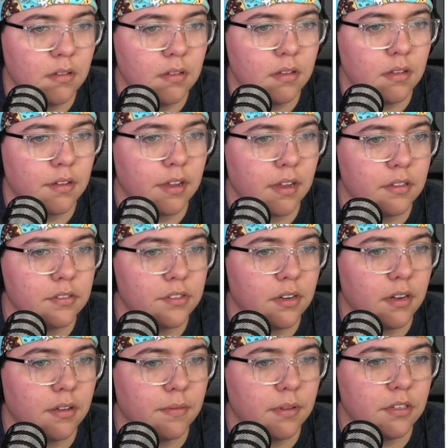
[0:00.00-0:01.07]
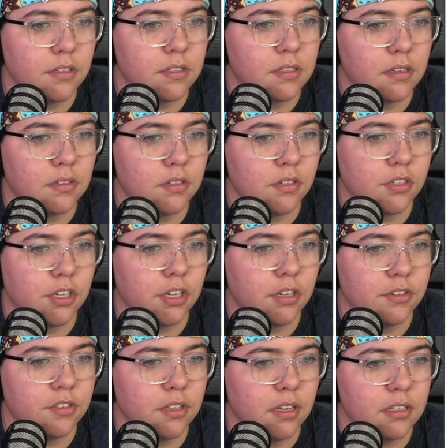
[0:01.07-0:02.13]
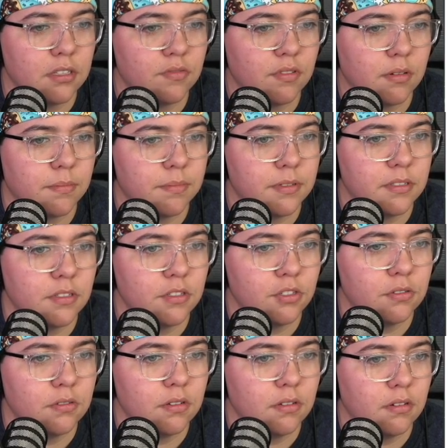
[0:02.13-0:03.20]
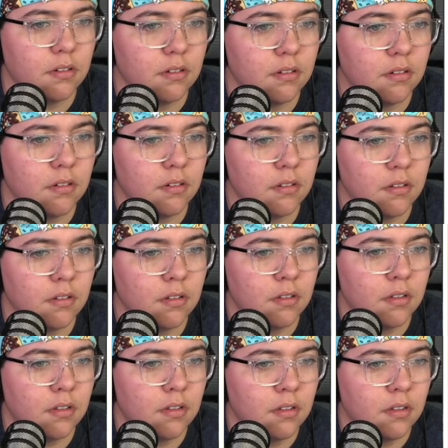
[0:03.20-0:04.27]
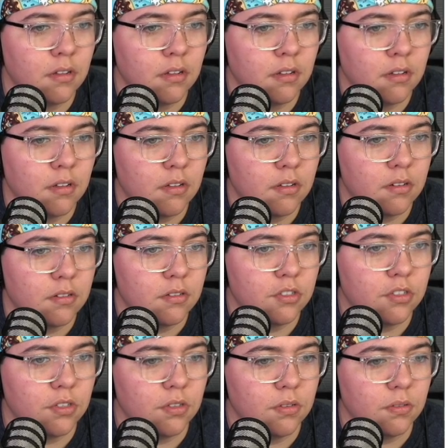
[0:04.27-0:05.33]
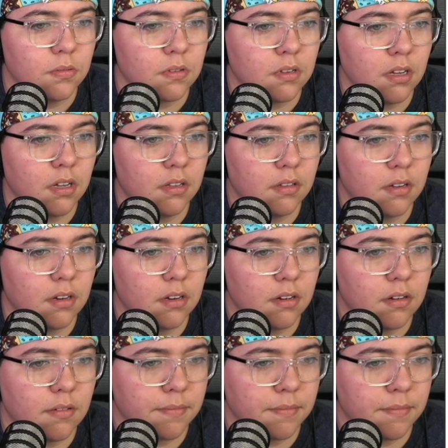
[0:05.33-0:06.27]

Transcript: Okay, so now we just need to change these from position to color,